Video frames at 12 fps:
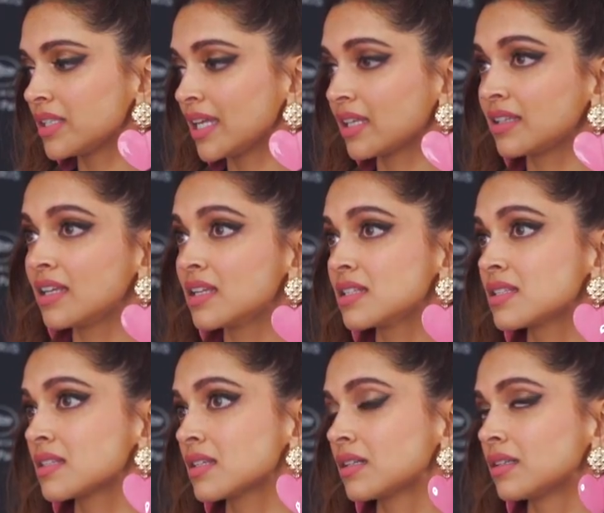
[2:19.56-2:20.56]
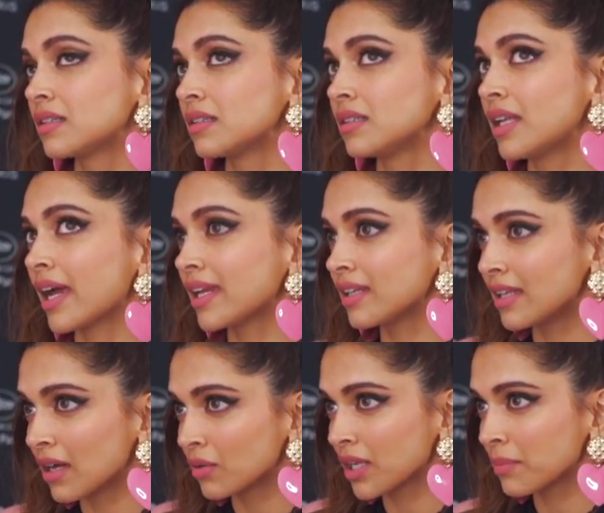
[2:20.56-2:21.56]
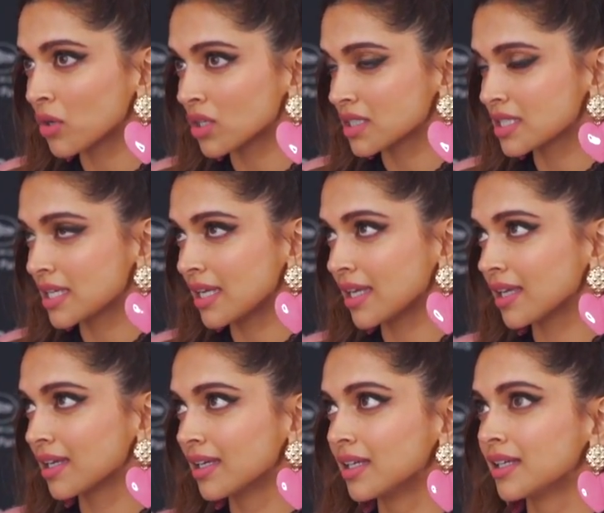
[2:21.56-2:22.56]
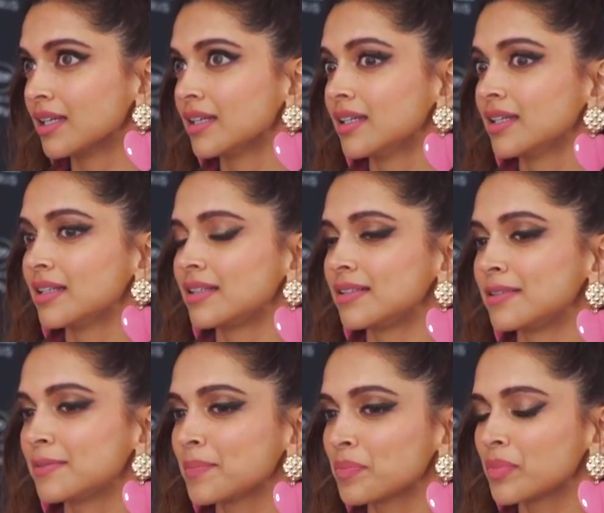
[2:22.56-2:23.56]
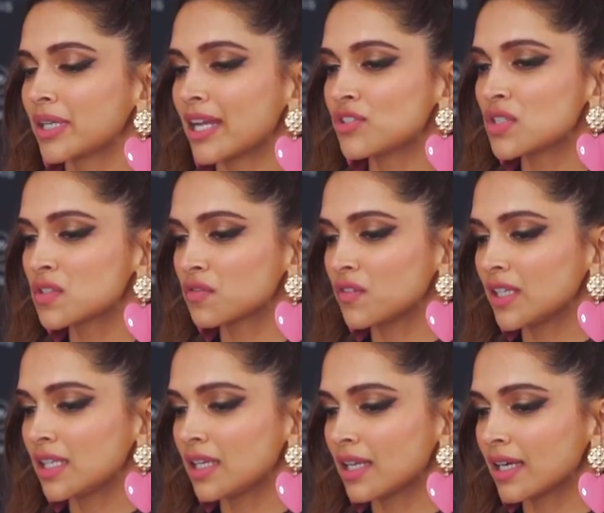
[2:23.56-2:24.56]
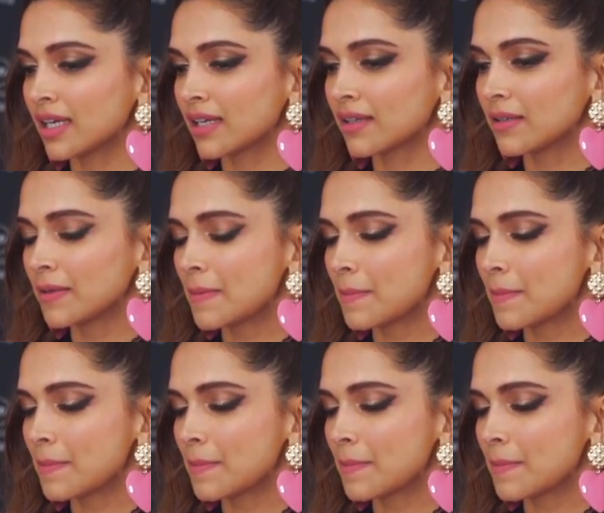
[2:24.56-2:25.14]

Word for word: take things lying down. I'm not saying, but I just feel like